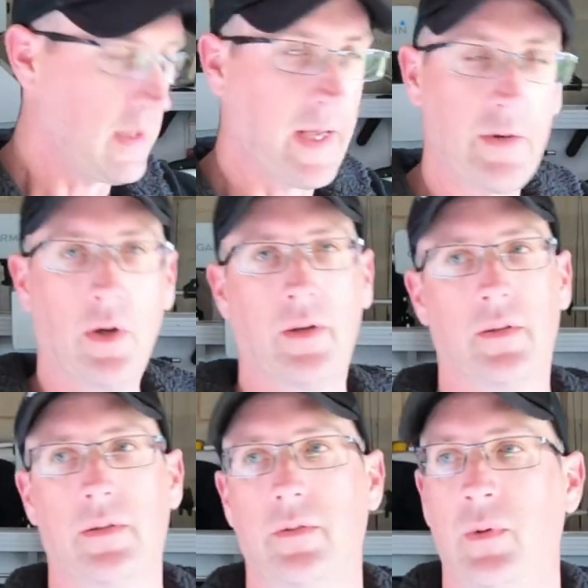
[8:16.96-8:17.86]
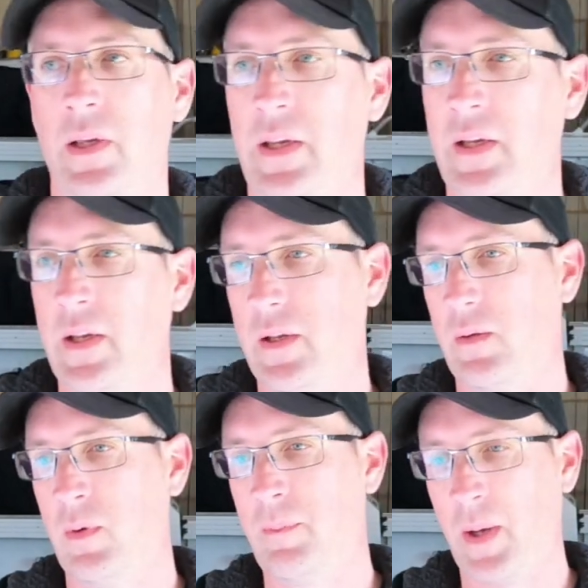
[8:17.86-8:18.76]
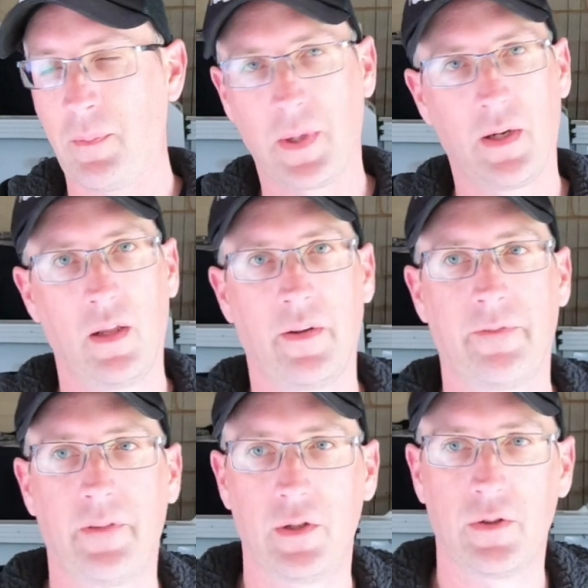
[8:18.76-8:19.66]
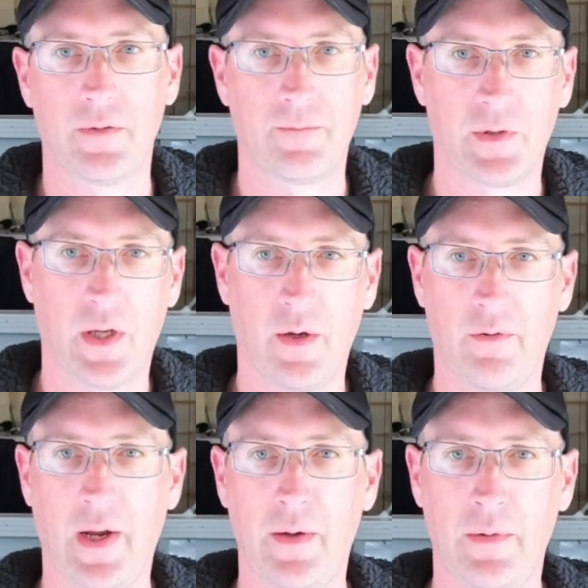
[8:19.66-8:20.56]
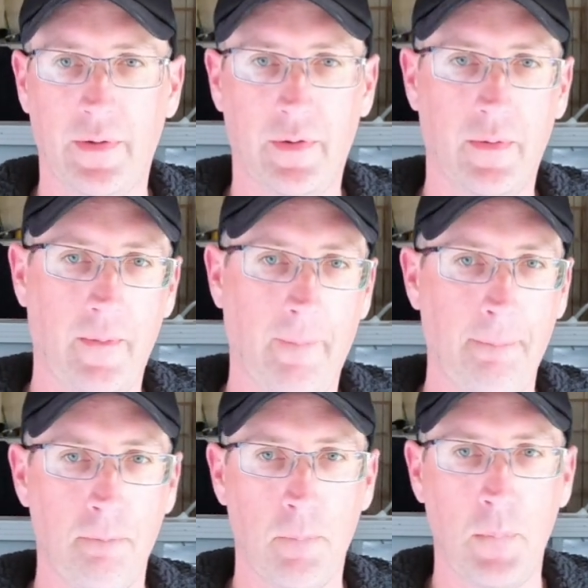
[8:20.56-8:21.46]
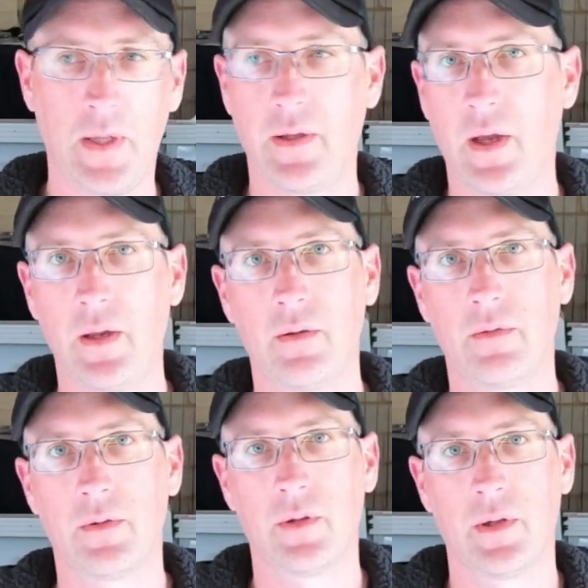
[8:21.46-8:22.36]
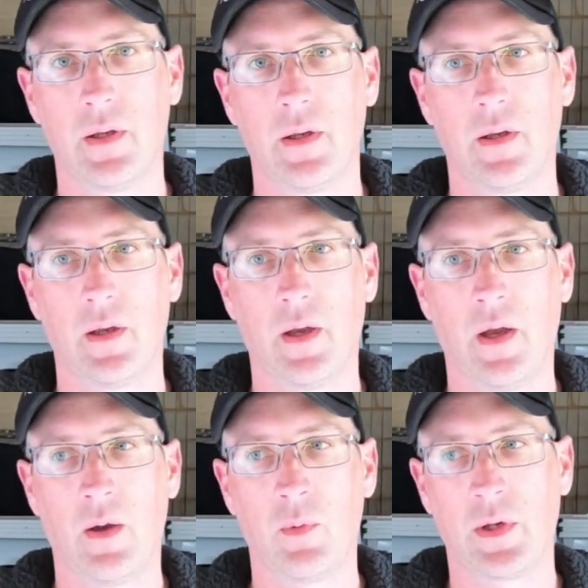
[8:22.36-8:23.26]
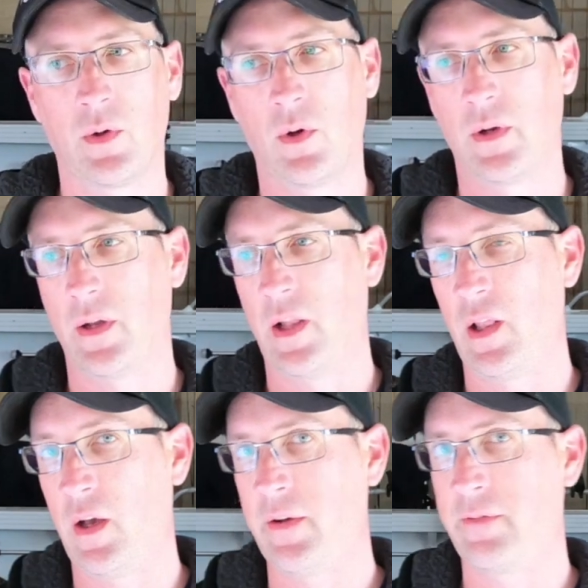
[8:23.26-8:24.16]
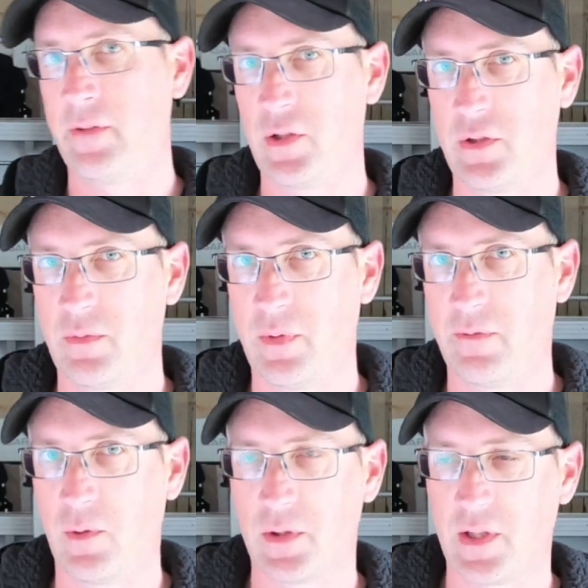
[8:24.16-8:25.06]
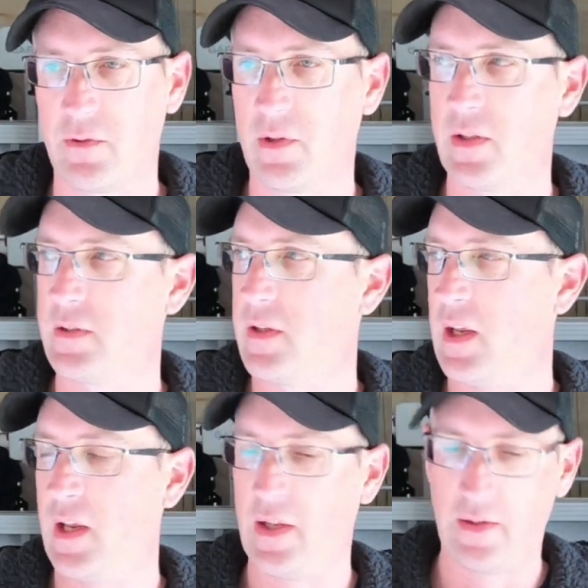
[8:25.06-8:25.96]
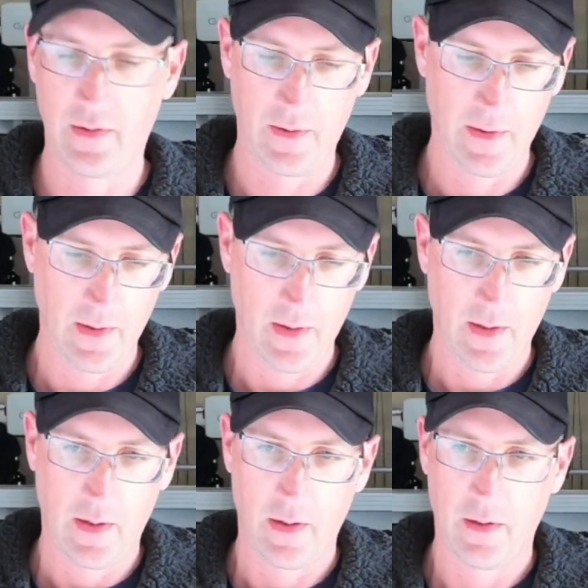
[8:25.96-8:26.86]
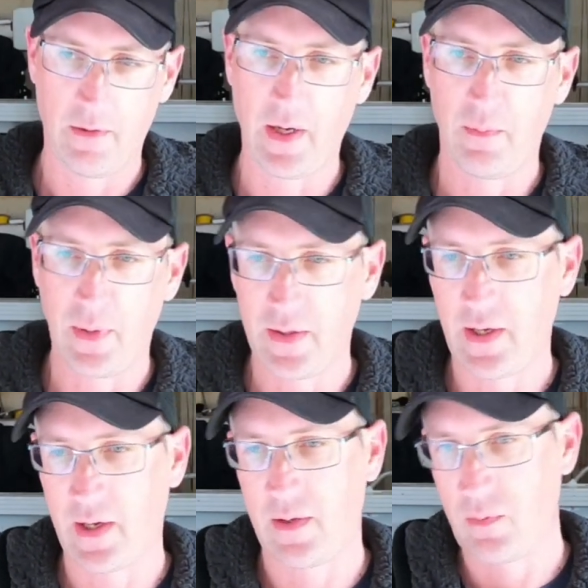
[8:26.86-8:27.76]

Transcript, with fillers: Later on, we were bumping a lot of fish. So around midday, uh, we caught a lot of fish before sunrise and around midday